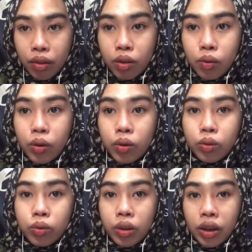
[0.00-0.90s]
want
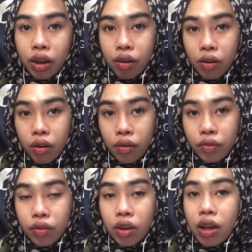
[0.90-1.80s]
to take care of
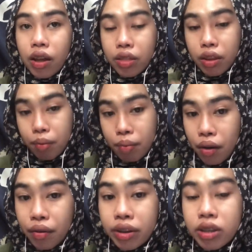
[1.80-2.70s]
their
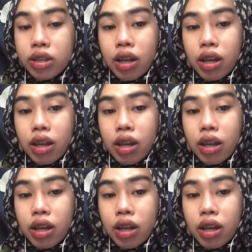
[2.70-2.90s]
parents,